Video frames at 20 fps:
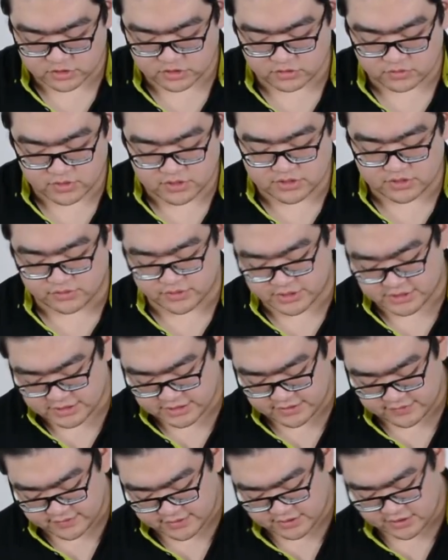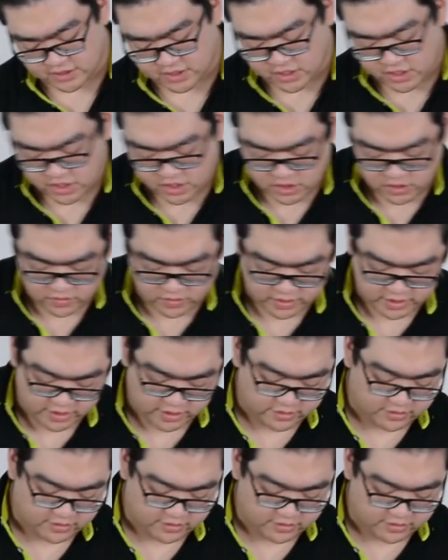So once it receives, we're going